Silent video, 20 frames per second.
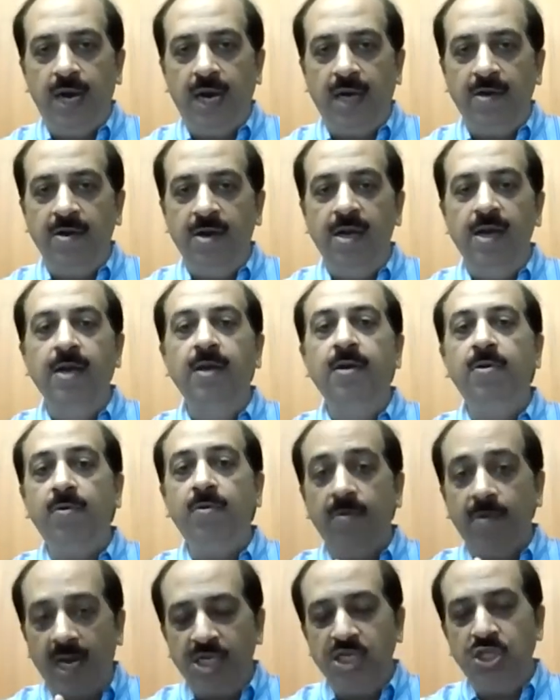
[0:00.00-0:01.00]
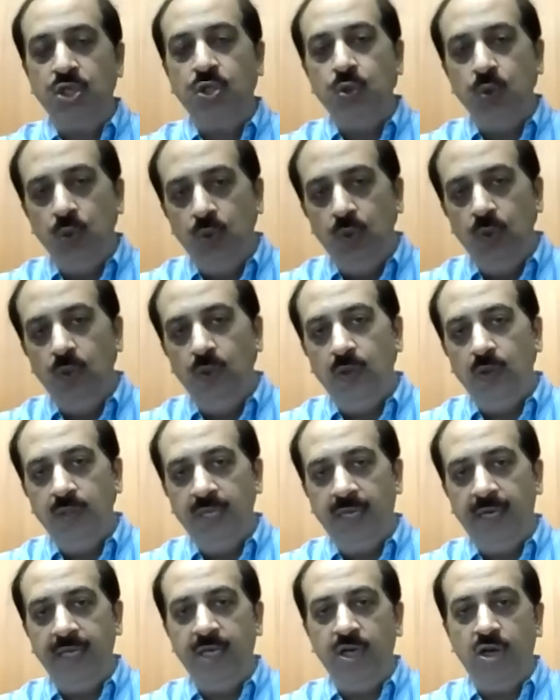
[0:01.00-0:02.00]
adrenaline rush to
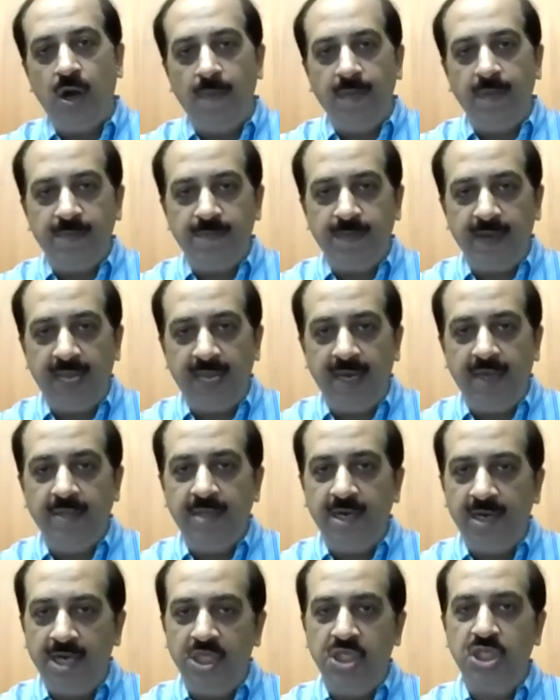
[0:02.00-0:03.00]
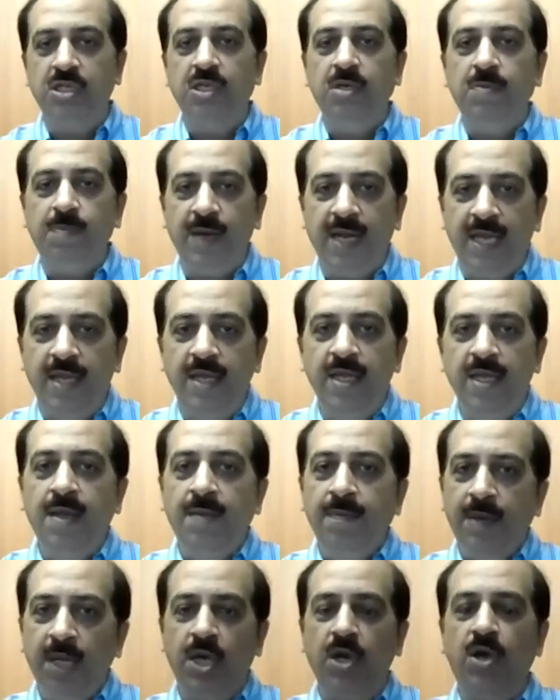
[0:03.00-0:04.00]
the e-commerce play, the digital play,
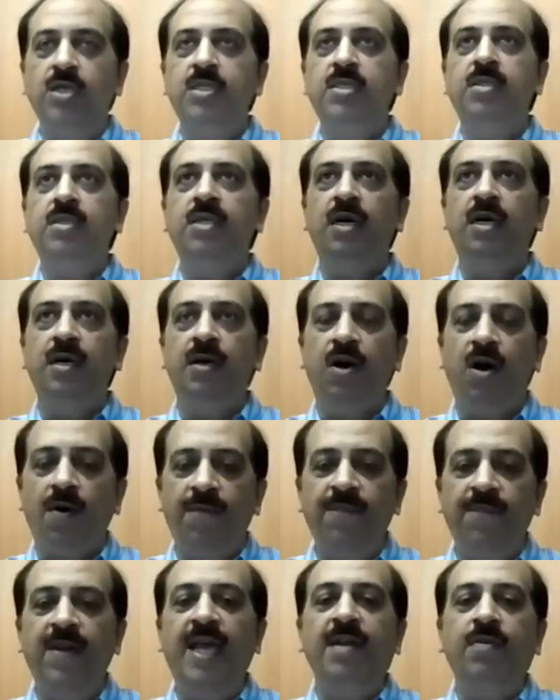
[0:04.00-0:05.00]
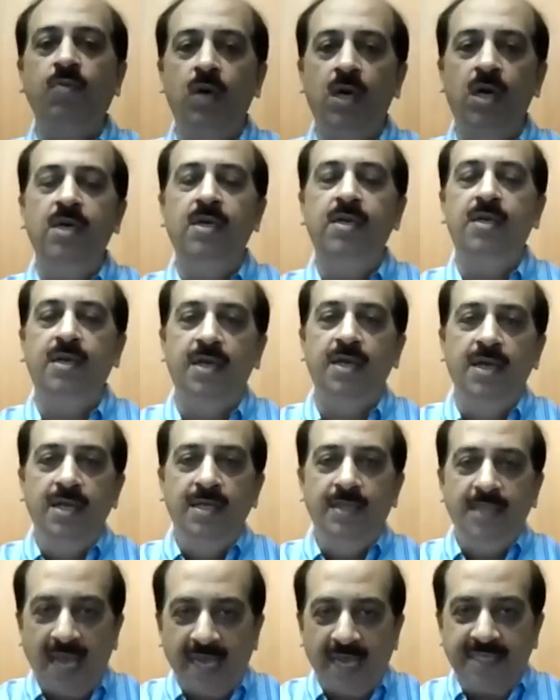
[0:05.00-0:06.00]
because the offline world,
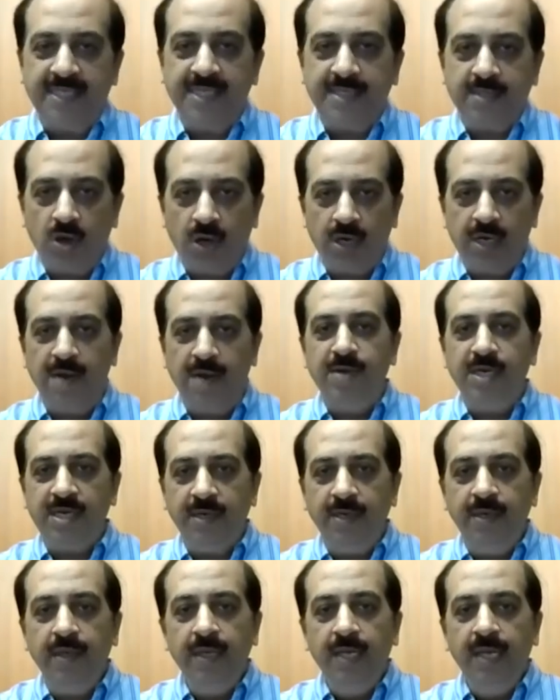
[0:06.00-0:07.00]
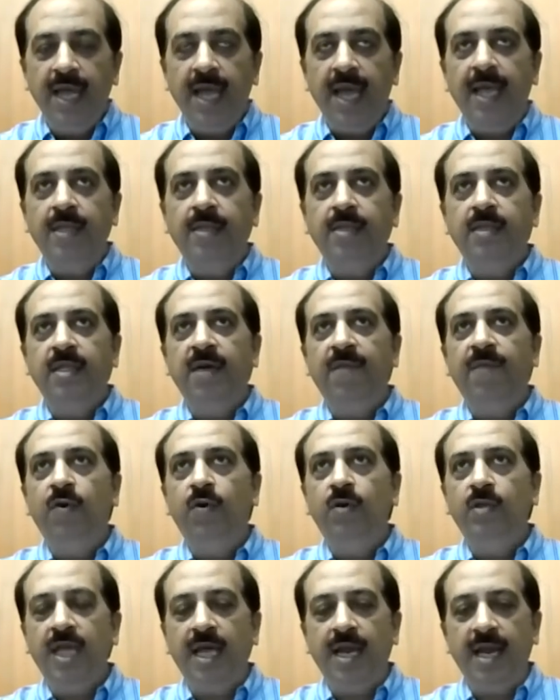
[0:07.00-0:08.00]
the access got limited. And
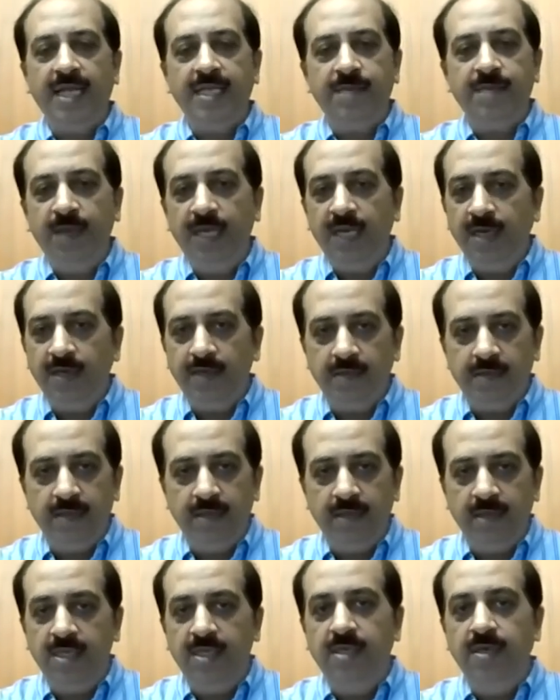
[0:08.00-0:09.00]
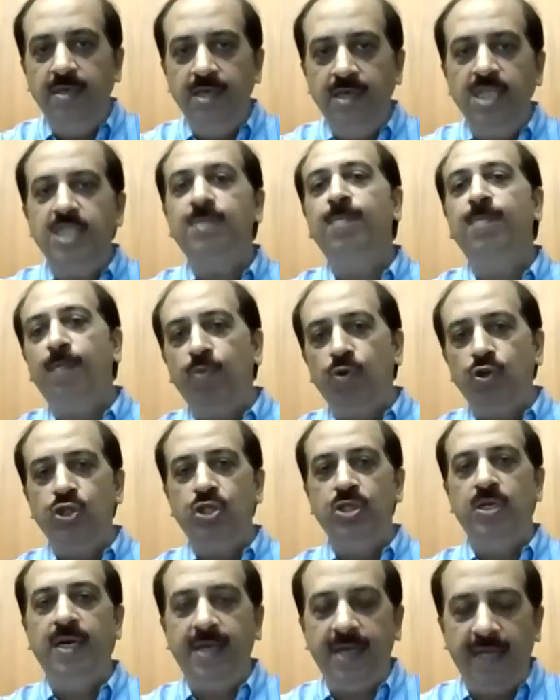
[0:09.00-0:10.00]
therefore, there has been a
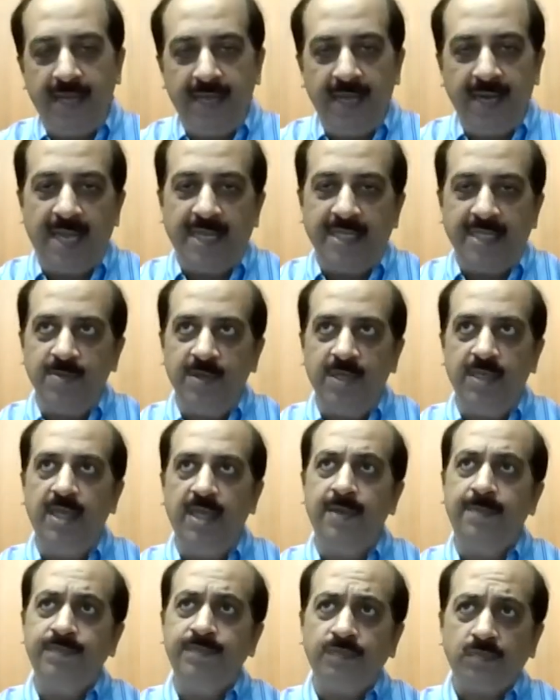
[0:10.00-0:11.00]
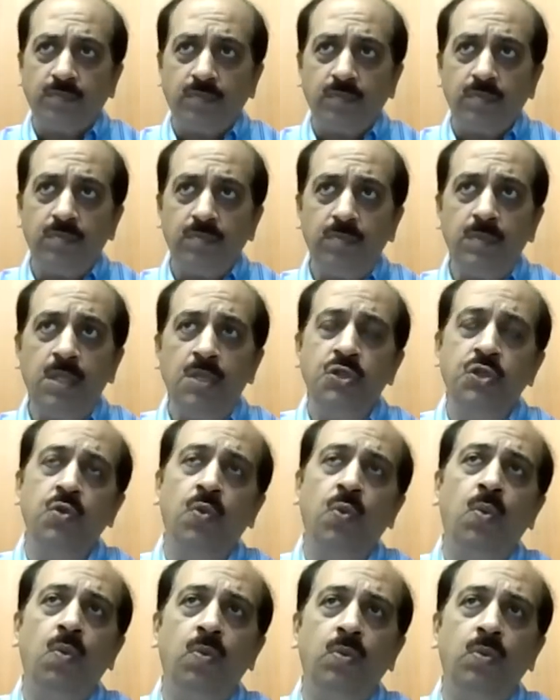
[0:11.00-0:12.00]
disproportionate enhancement there.
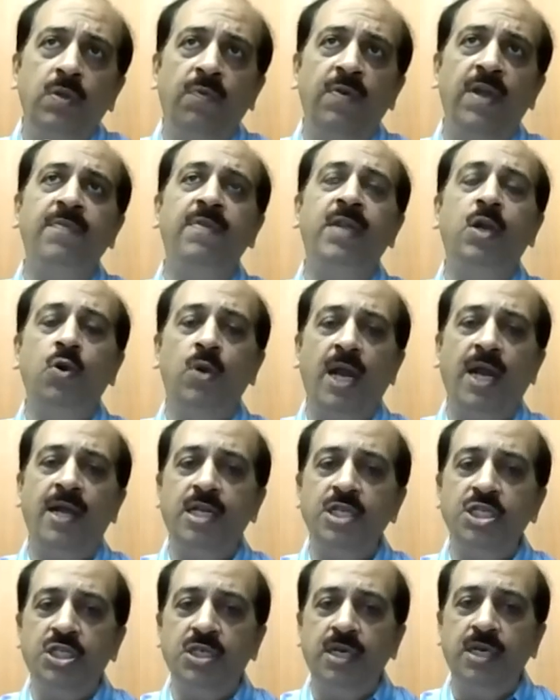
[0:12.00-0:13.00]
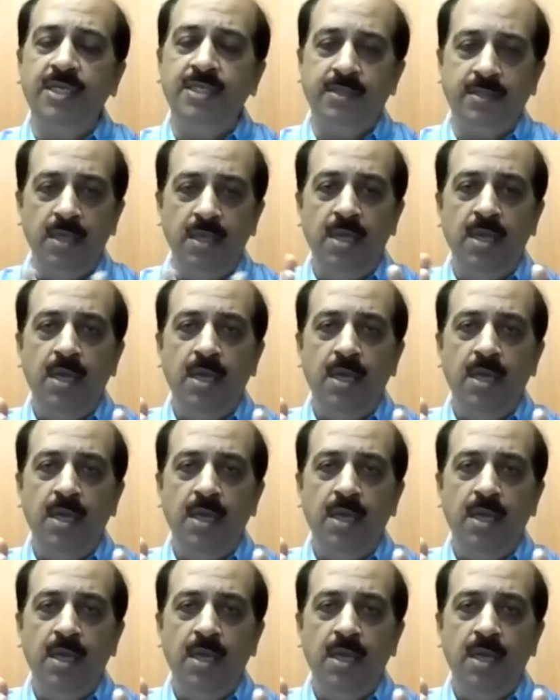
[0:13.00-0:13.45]
So the way we look at digital is